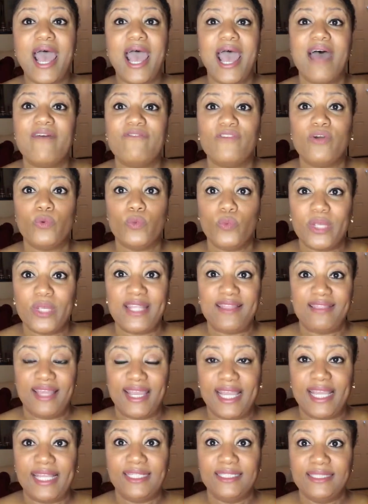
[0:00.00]

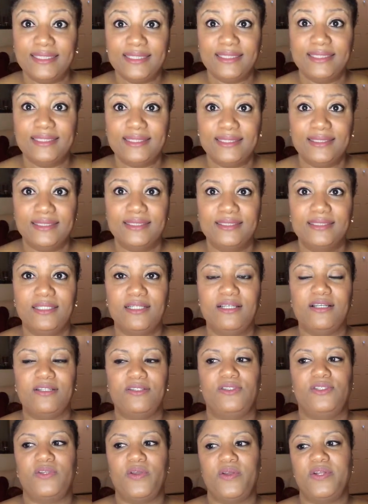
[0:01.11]
everything
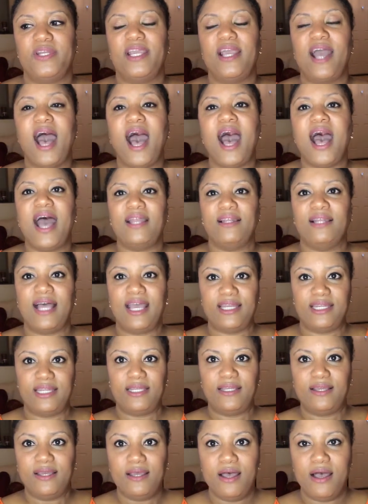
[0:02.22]
concerning
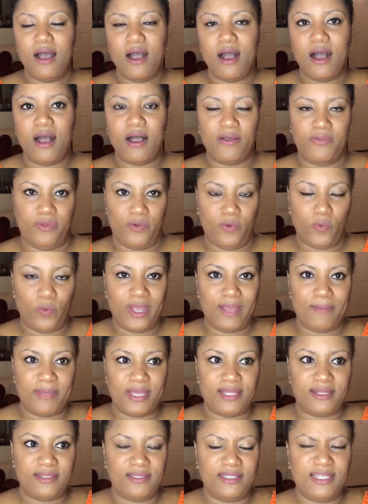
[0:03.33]
highlighting other women.